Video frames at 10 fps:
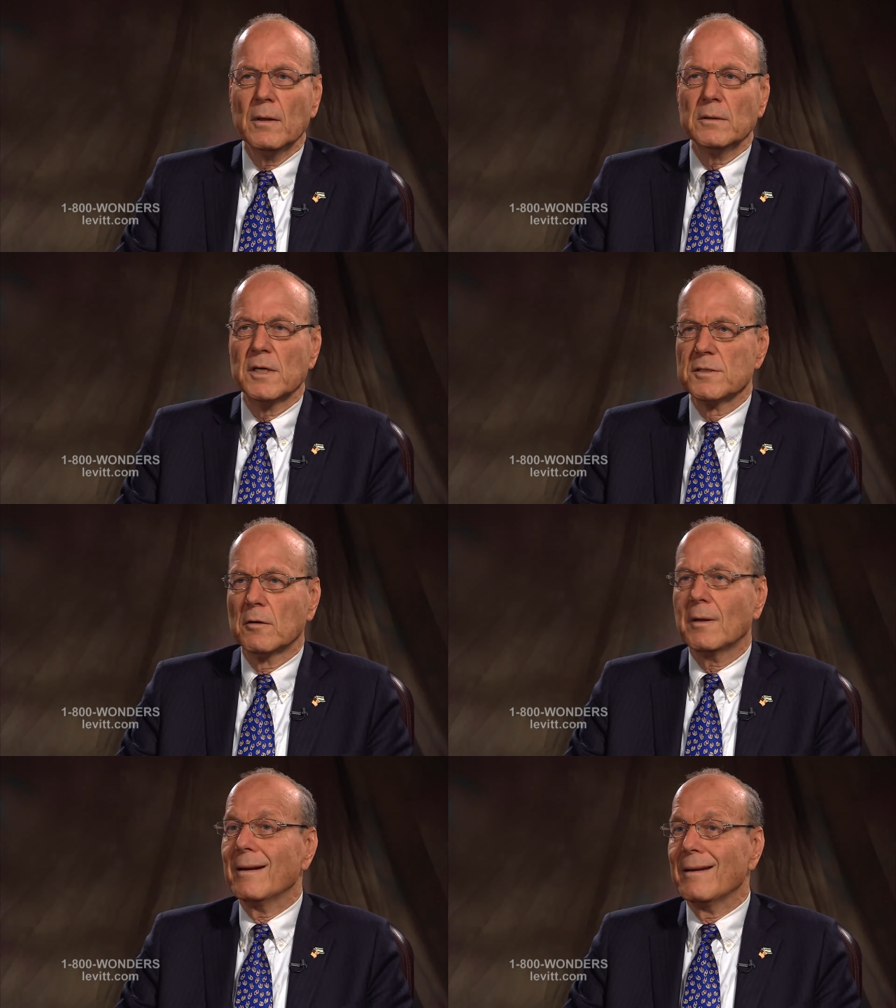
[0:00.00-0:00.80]
does
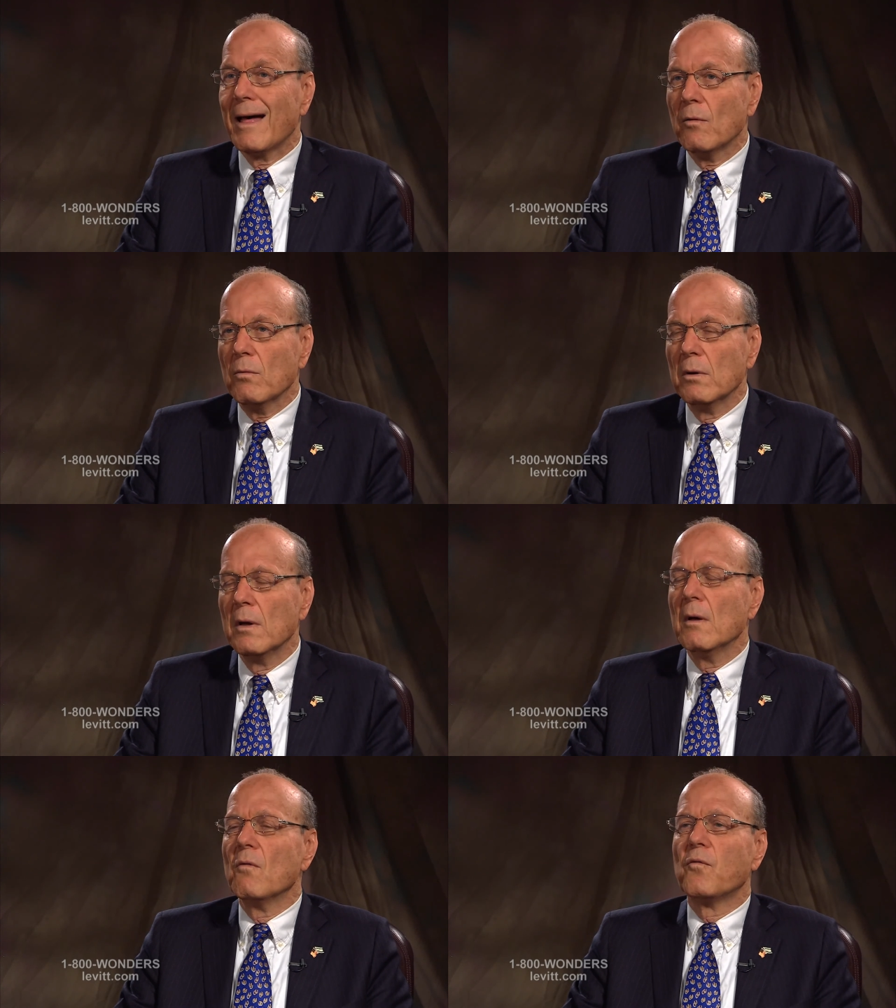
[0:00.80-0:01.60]
not allow
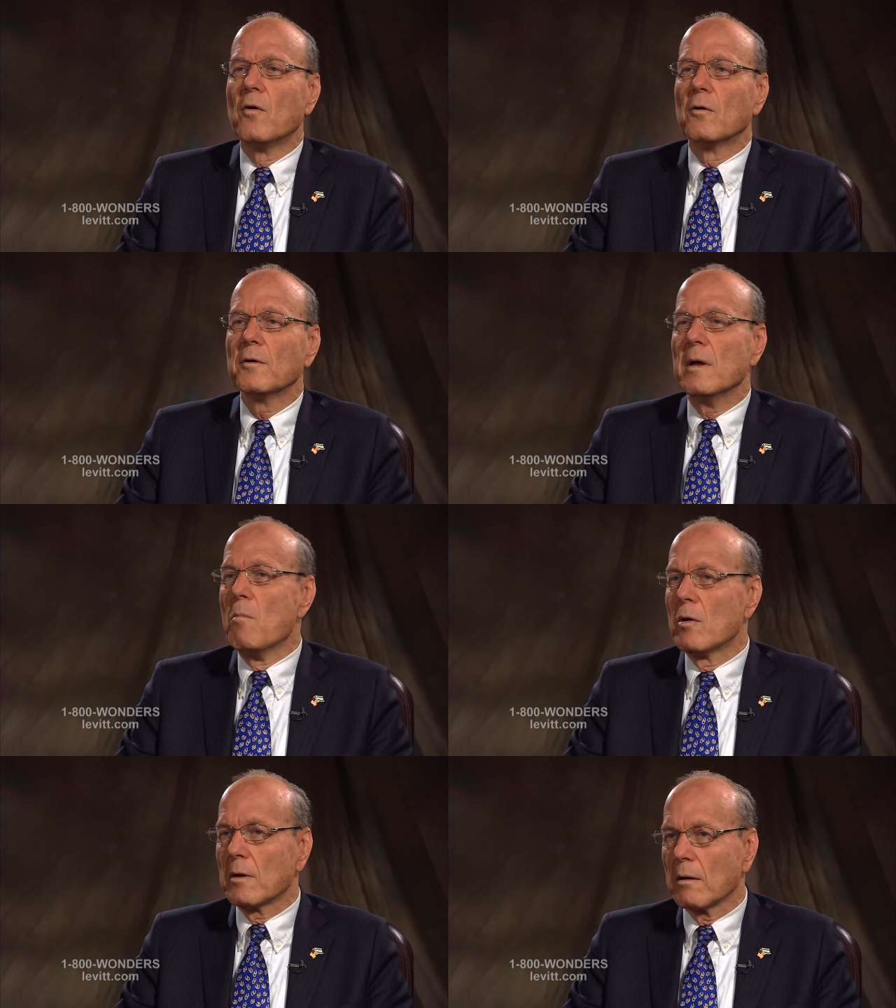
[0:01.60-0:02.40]
for a
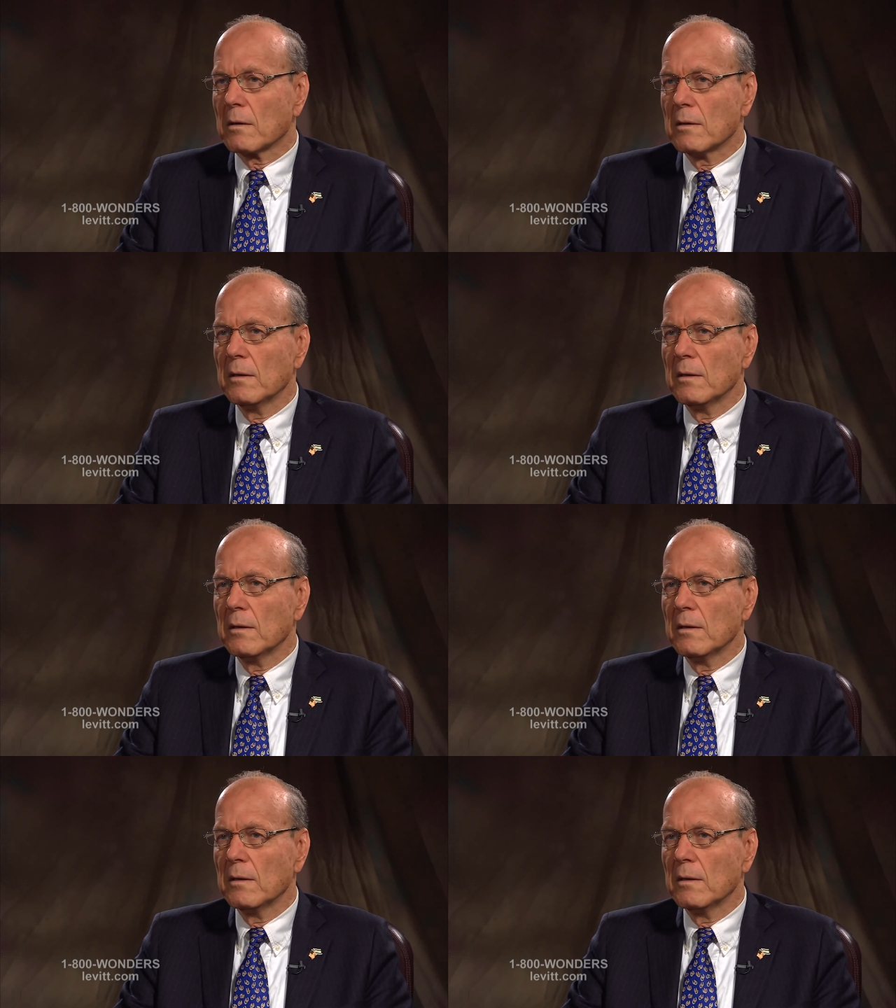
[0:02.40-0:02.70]
monarch,